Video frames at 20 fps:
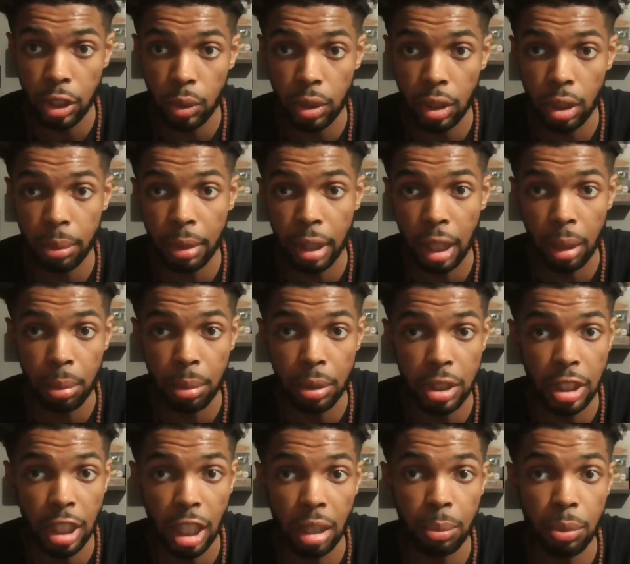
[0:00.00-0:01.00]
you limit how much
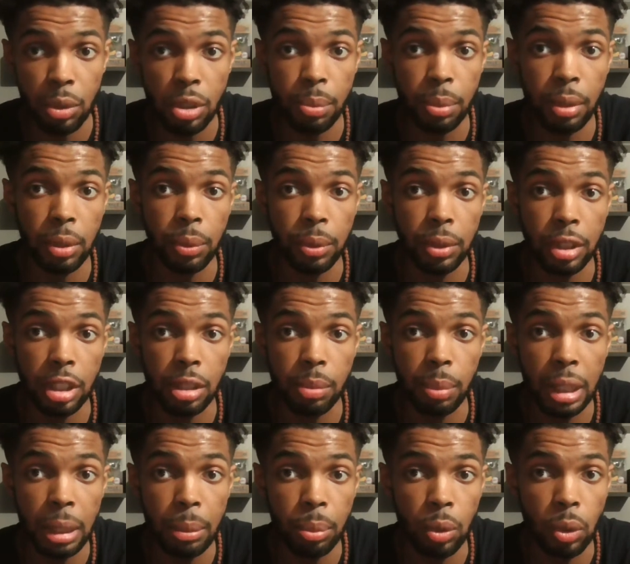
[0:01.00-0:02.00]
time you spend with these
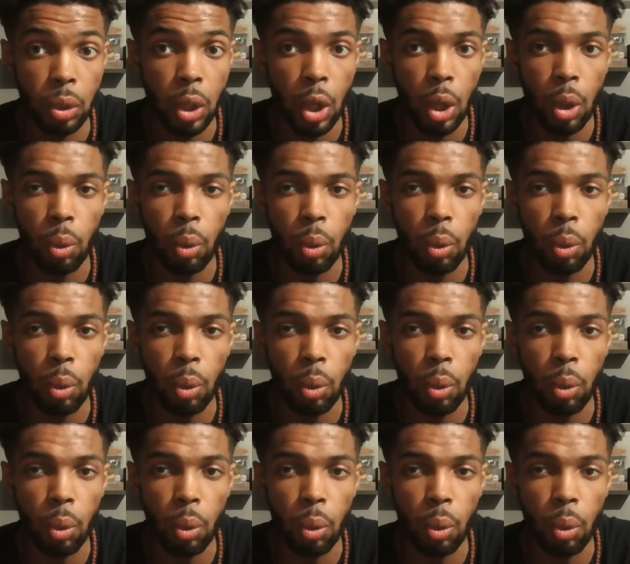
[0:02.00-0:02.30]
people,